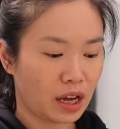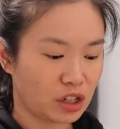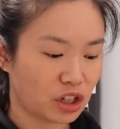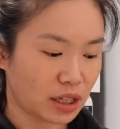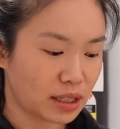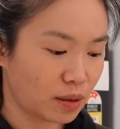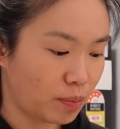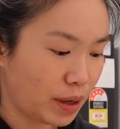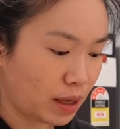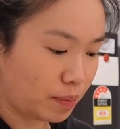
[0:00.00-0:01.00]
in just a
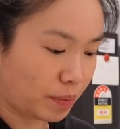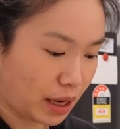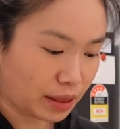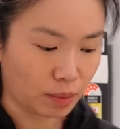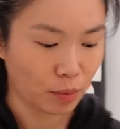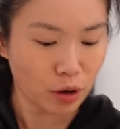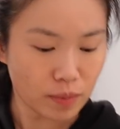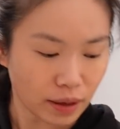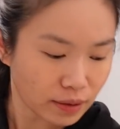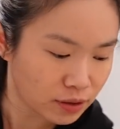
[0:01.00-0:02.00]
bit. But at the
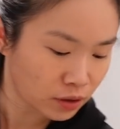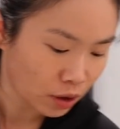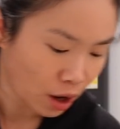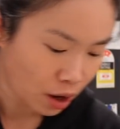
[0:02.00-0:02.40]
moment,